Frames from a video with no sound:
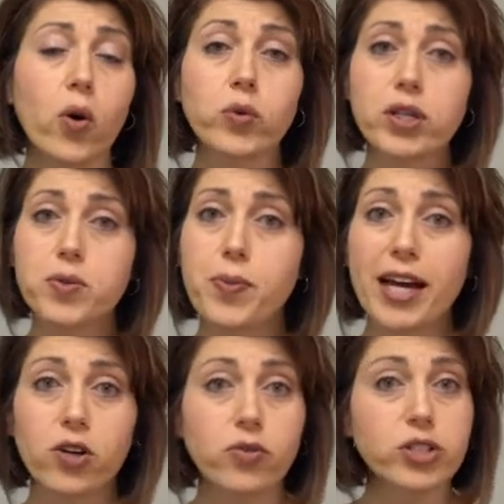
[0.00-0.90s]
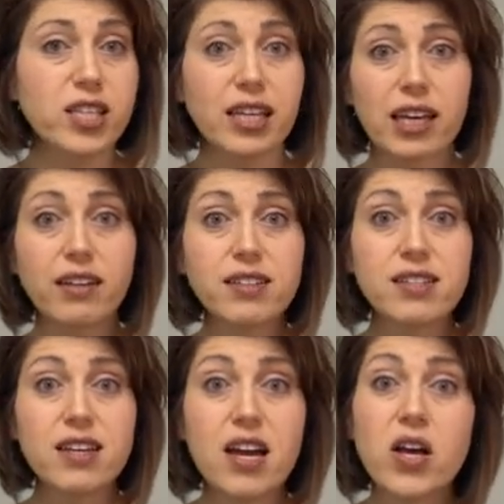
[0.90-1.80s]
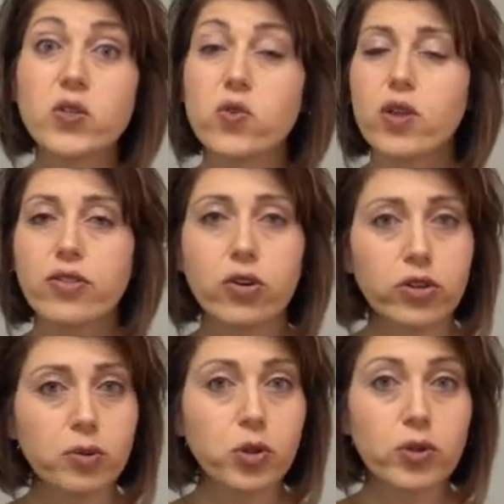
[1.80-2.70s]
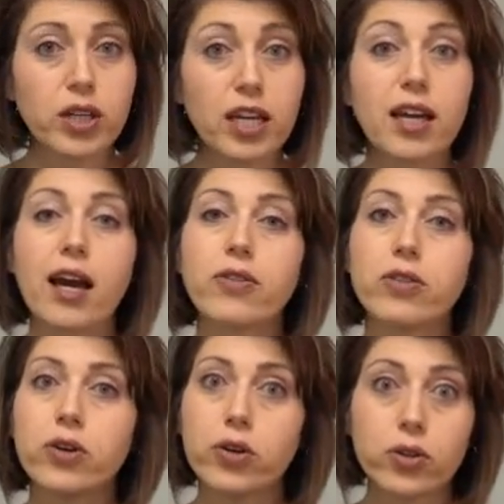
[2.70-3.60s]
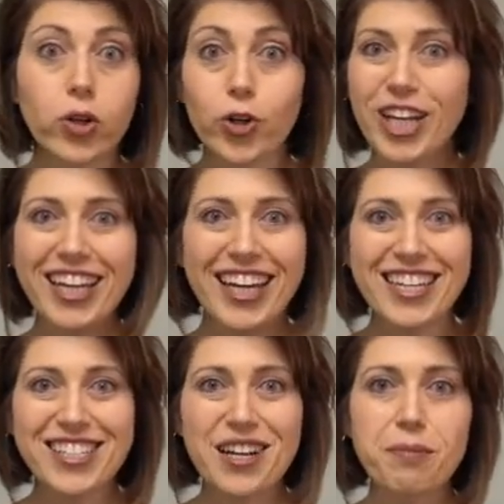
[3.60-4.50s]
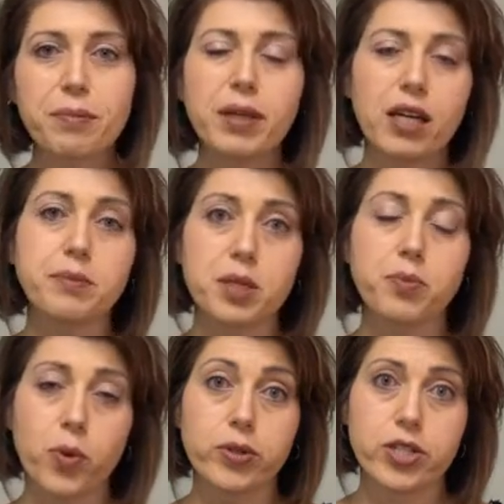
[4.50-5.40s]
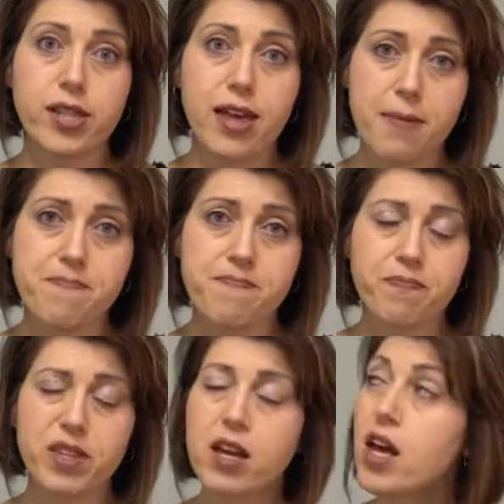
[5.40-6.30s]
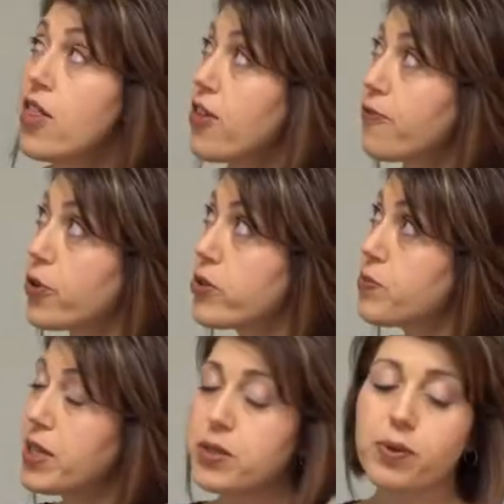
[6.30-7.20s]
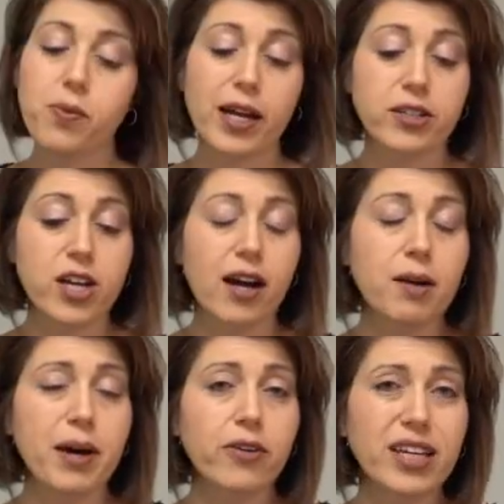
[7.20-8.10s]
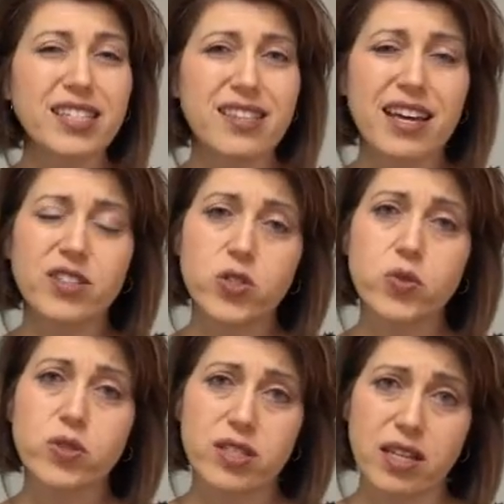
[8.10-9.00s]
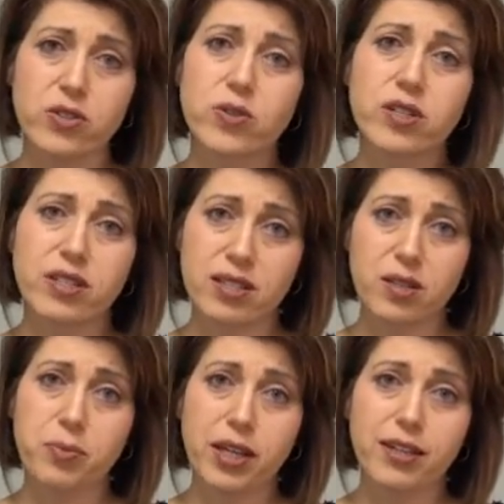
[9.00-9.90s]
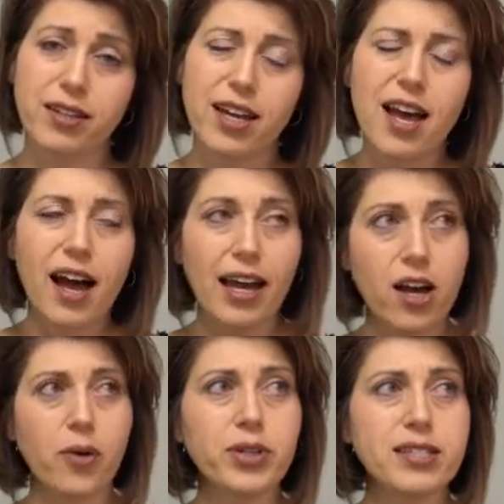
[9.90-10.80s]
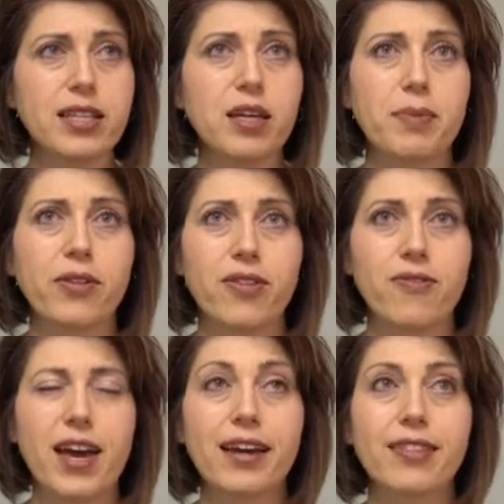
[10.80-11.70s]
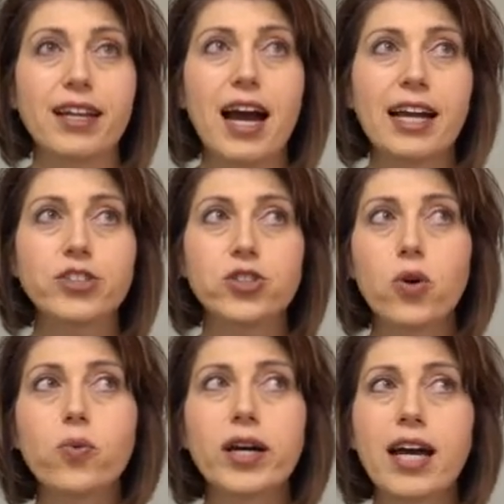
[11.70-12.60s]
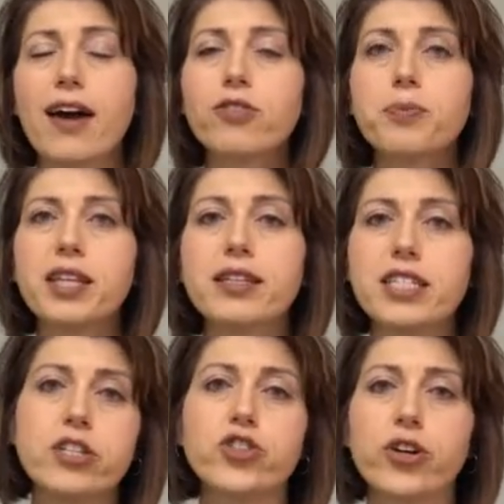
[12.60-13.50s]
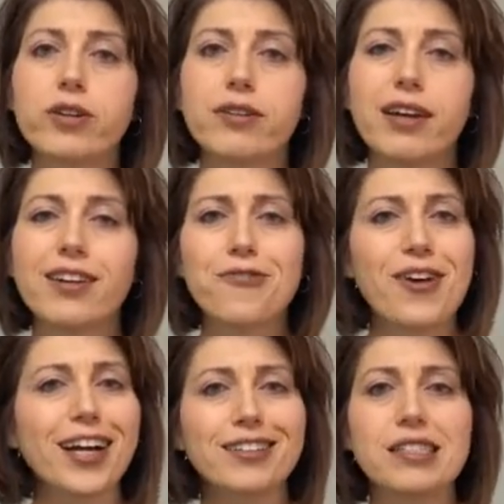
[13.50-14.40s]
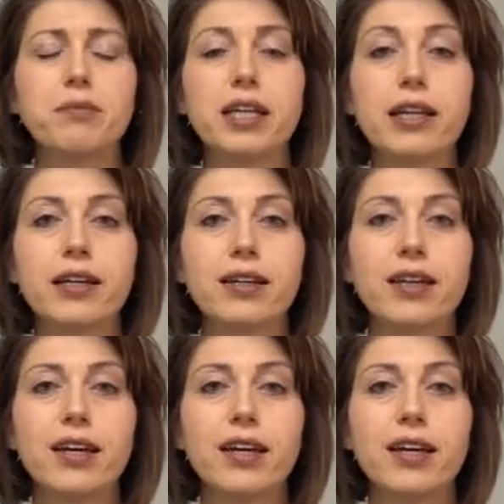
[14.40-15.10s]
onus back over to the kids so that their community and their learning kingdom becomes important to them. The first piece we want to talk about is that student-centered discipline. I always think about the fact that I don't want to ever be the teacher in a faculty meeting